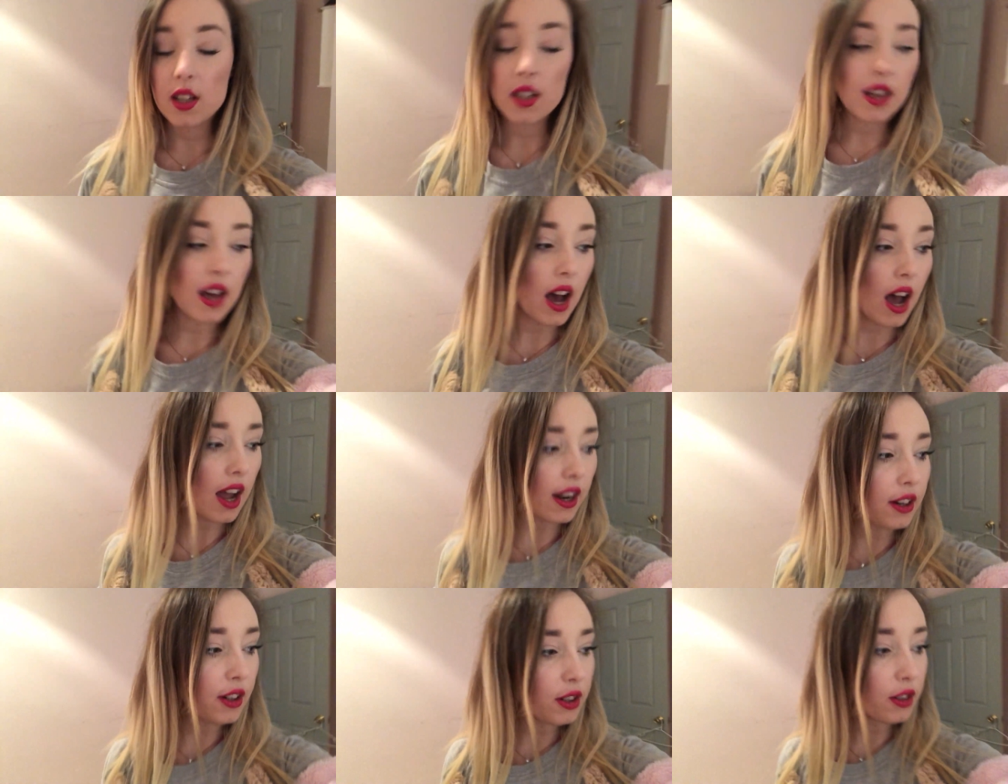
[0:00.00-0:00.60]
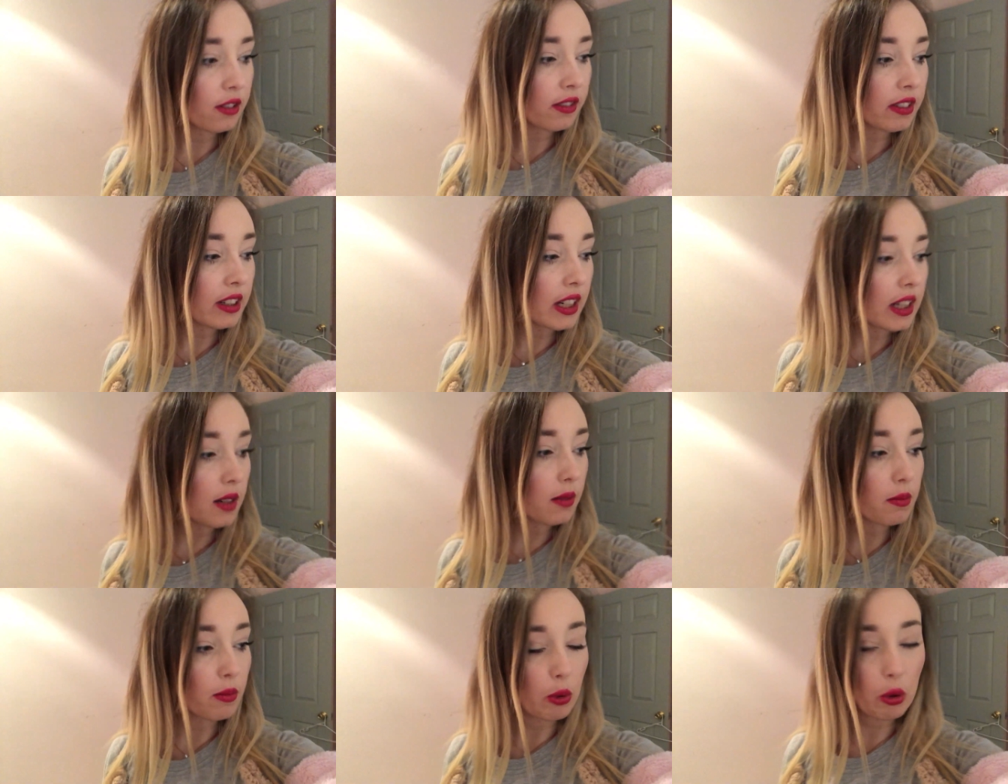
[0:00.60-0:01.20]
Yeah, I don't know if I
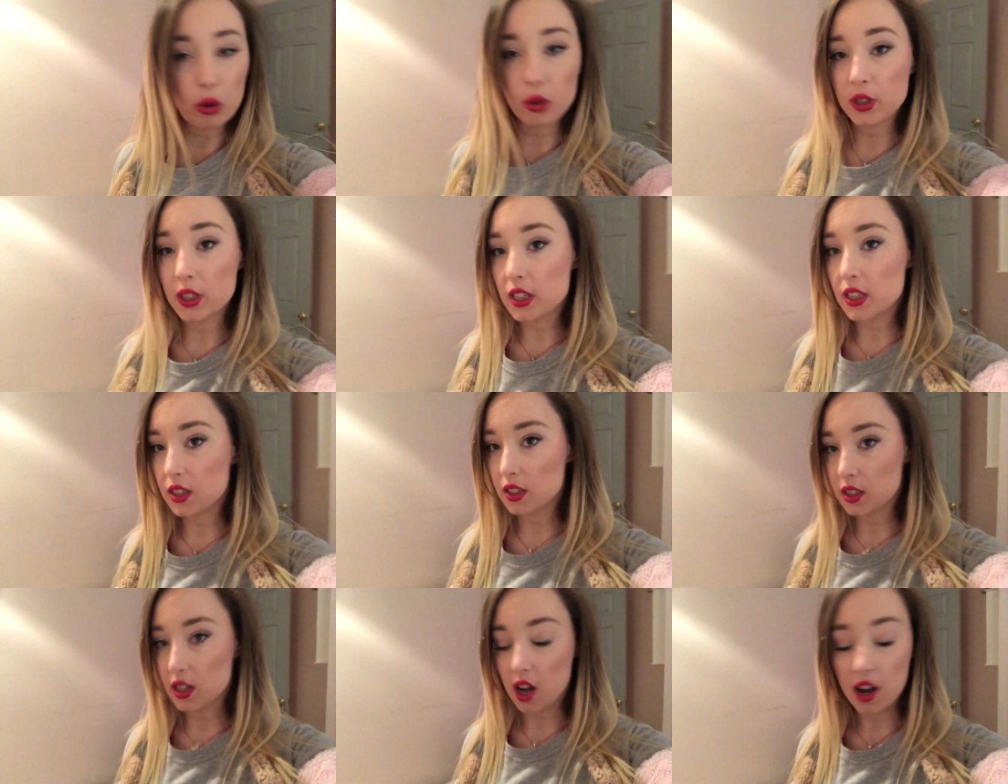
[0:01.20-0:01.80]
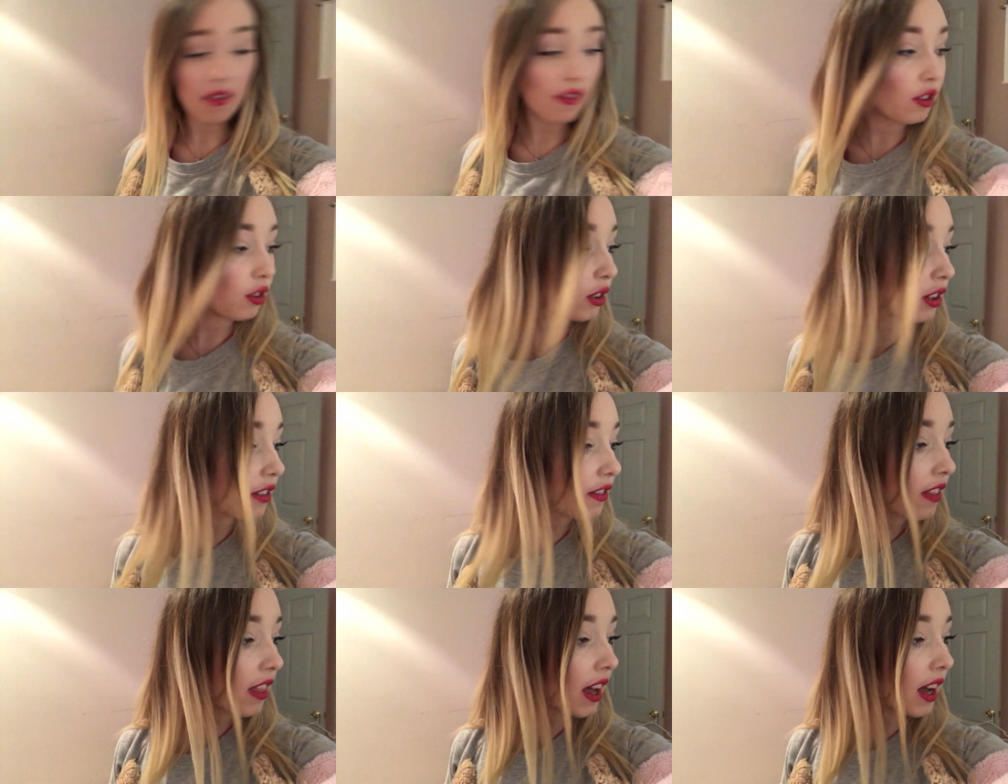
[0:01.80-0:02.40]
need more stuff
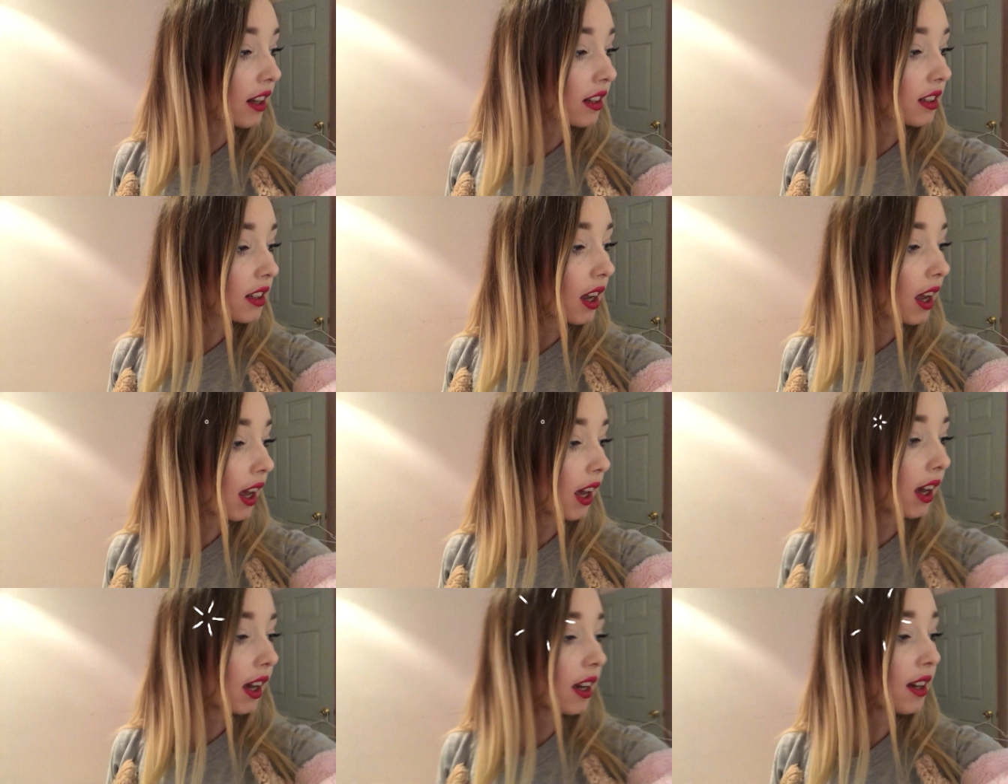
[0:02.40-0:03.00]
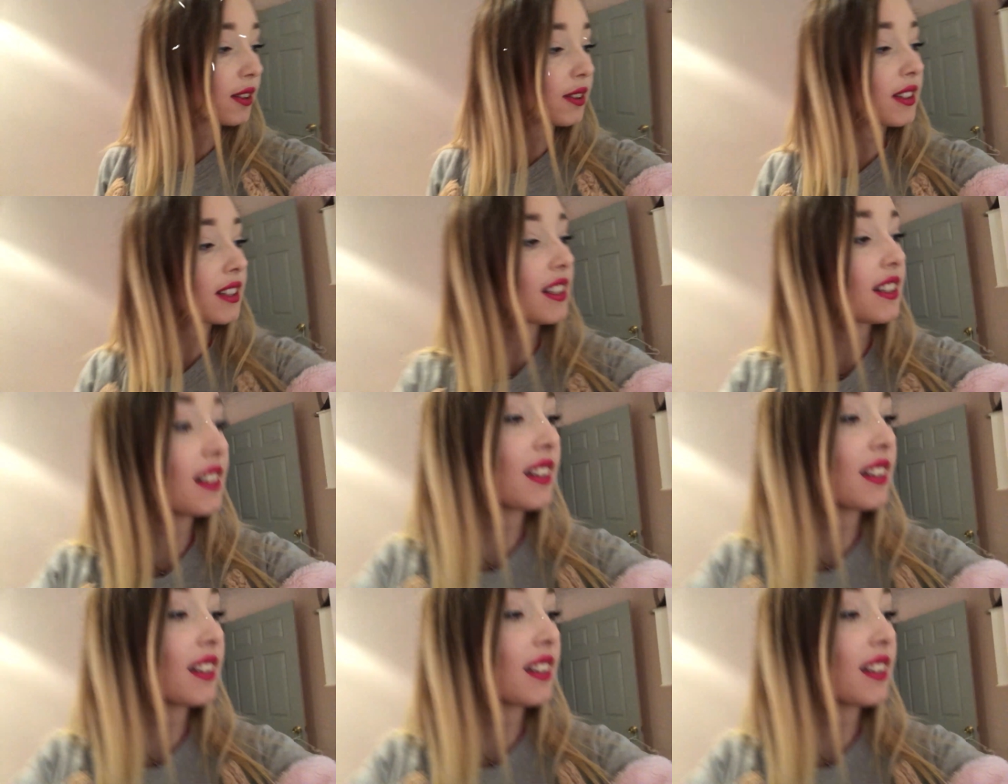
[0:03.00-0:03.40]
or if that's, hey, I was